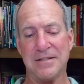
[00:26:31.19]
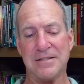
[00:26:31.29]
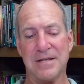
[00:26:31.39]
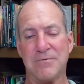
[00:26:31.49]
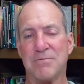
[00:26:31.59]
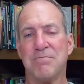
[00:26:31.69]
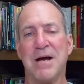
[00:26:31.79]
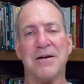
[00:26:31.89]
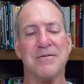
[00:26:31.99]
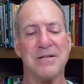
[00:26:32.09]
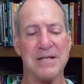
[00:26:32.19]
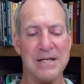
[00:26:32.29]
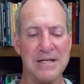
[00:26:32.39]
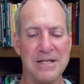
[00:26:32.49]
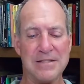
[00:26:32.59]
he said, was better than
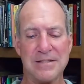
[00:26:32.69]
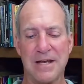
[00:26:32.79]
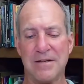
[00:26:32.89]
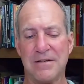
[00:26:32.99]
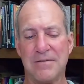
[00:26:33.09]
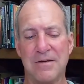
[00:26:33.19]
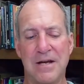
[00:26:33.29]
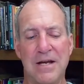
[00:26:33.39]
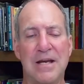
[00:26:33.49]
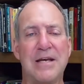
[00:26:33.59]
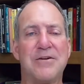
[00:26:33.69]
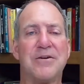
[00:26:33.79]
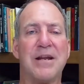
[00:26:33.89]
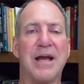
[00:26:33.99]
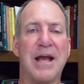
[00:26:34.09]
any sedative he
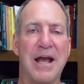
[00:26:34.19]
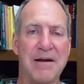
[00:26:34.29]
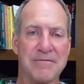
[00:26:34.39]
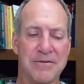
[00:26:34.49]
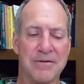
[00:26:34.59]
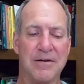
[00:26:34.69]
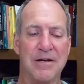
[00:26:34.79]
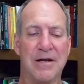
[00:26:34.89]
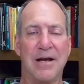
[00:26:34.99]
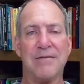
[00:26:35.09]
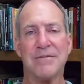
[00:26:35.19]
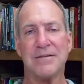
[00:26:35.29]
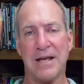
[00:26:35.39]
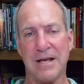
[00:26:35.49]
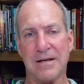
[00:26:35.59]
could ever have
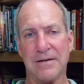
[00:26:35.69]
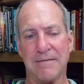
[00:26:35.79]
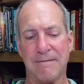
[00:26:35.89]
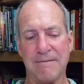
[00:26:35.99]
taken.